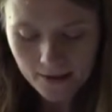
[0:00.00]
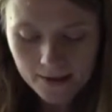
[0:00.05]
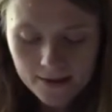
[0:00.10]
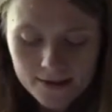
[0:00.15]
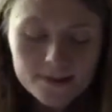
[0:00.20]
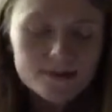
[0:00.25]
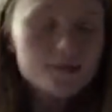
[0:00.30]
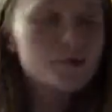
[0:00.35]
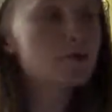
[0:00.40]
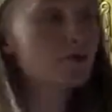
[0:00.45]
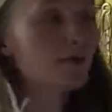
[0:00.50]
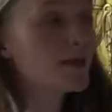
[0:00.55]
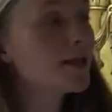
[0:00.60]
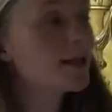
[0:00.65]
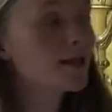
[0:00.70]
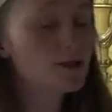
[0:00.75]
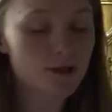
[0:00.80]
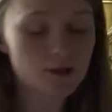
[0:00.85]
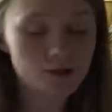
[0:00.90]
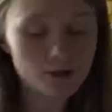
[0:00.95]
it's
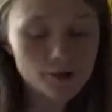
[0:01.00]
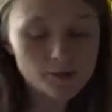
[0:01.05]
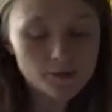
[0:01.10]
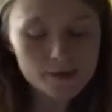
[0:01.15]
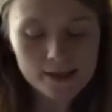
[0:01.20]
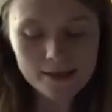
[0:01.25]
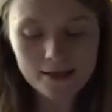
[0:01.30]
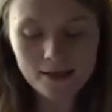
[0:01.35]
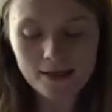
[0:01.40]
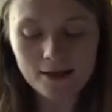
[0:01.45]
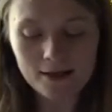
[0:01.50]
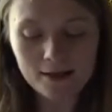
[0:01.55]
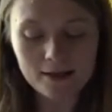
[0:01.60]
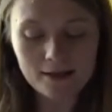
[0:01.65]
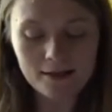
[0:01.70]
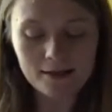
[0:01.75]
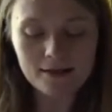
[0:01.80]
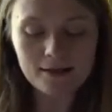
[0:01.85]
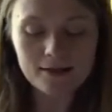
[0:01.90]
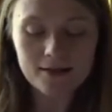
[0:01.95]
intriguing to note
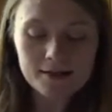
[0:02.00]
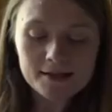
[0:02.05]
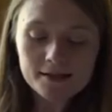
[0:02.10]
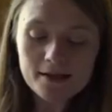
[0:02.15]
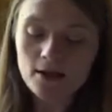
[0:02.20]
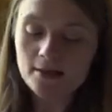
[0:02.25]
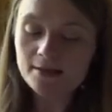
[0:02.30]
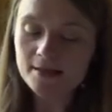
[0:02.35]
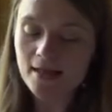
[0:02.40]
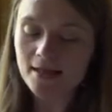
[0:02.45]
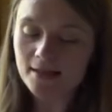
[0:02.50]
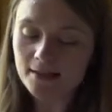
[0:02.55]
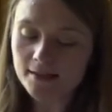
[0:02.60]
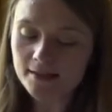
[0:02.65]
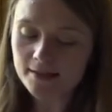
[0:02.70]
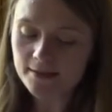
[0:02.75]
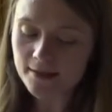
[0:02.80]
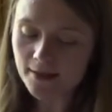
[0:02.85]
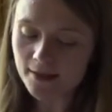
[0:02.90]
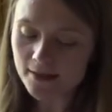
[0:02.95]
in this
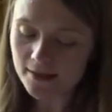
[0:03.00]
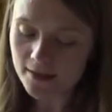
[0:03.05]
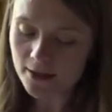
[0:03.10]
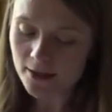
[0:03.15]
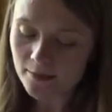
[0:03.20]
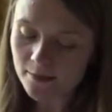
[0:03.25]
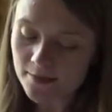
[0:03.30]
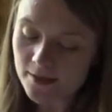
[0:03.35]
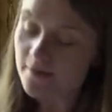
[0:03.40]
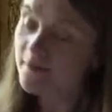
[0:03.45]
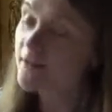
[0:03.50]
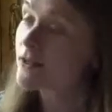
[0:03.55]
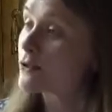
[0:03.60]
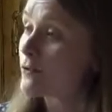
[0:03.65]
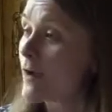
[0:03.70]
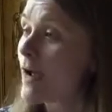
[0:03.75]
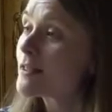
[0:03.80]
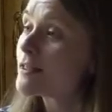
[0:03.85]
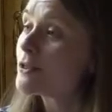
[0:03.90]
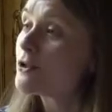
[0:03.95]
context that in terms of
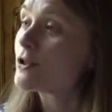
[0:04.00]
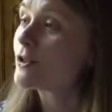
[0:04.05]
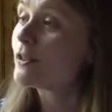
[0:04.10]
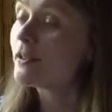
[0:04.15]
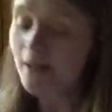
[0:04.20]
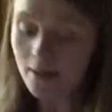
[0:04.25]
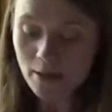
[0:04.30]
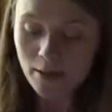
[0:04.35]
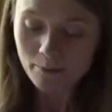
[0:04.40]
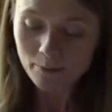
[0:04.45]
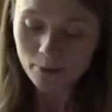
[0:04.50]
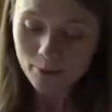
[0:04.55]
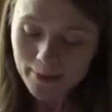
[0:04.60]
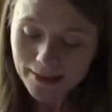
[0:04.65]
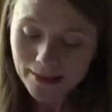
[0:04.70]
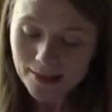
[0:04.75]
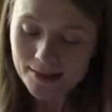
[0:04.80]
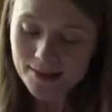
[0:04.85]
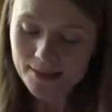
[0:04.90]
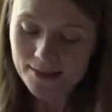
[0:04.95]
strategy,
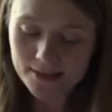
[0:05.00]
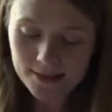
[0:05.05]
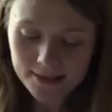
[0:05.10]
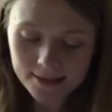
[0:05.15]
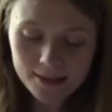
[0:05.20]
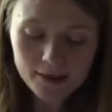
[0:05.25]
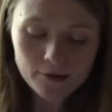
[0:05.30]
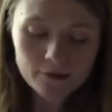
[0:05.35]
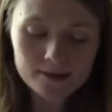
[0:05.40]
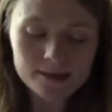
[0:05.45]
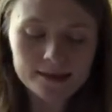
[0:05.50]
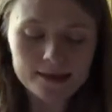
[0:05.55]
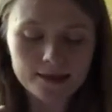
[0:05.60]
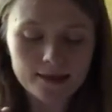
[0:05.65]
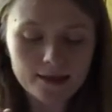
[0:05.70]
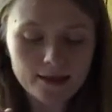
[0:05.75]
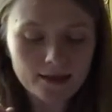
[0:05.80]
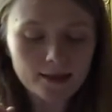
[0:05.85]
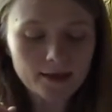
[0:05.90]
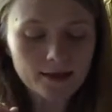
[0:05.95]
mobility, and
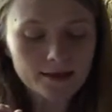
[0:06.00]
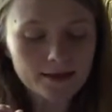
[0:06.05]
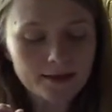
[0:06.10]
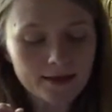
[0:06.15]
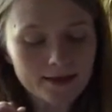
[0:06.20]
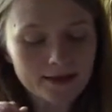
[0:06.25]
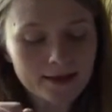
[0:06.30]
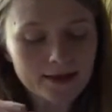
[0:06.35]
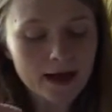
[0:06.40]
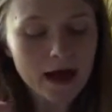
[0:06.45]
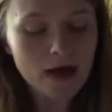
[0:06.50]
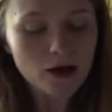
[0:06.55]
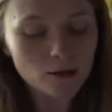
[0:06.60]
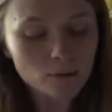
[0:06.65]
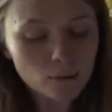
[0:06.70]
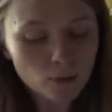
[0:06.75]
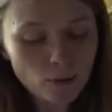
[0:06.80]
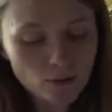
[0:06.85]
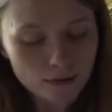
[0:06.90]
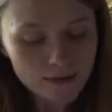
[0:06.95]
secrecy, the
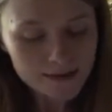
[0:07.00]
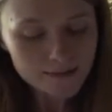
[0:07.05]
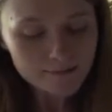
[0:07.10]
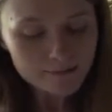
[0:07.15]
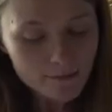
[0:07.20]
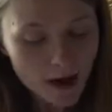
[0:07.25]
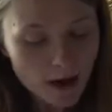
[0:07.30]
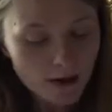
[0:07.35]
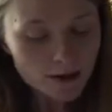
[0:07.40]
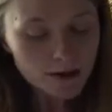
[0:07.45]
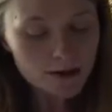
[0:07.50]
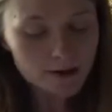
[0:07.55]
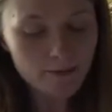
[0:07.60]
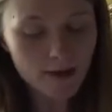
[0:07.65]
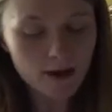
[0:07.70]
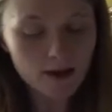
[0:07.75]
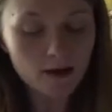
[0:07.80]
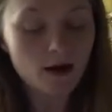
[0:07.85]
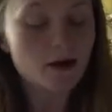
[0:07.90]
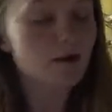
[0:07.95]
Arab War is modelled
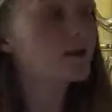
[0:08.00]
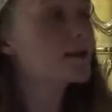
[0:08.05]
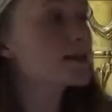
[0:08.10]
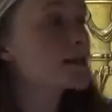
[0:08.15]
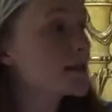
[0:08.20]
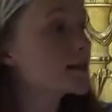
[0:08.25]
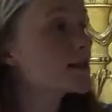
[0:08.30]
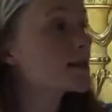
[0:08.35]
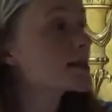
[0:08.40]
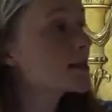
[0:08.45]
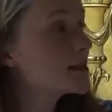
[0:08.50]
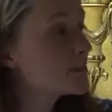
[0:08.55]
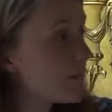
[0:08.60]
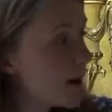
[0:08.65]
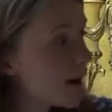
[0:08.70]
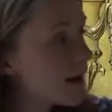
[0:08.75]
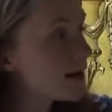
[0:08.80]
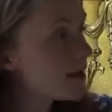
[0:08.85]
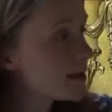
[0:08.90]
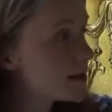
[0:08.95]
by Lawrence as a
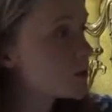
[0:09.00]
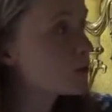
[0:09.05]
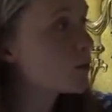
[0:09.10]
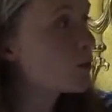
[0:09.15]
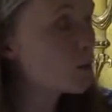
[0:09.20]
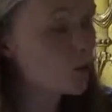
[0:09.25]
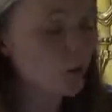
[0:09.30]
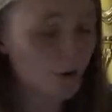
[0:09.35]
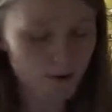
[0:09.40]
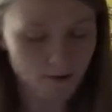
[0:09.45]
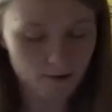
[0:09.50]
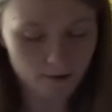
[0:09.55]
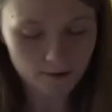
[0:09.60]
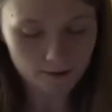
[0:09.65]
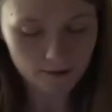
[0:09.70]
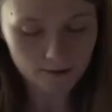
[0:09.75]
spy's war,